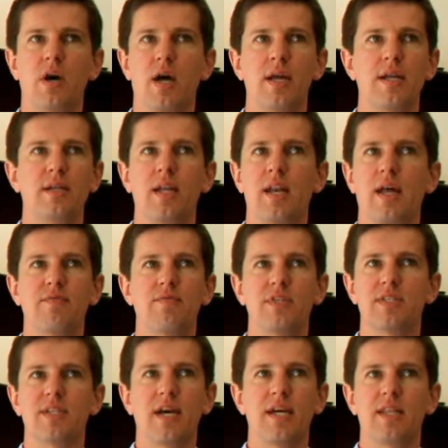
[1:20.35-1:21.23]
I love
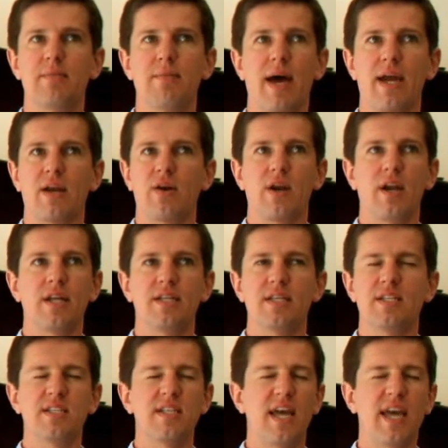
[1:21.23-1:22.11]
to stay in the background. I
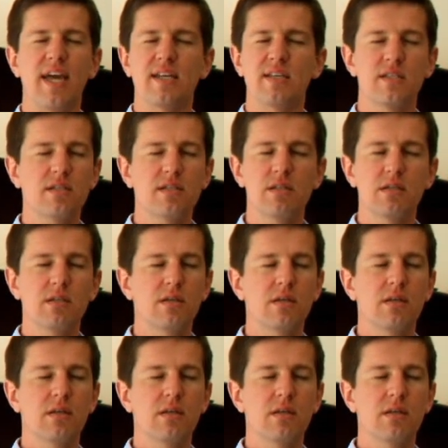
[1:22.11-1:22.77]
detest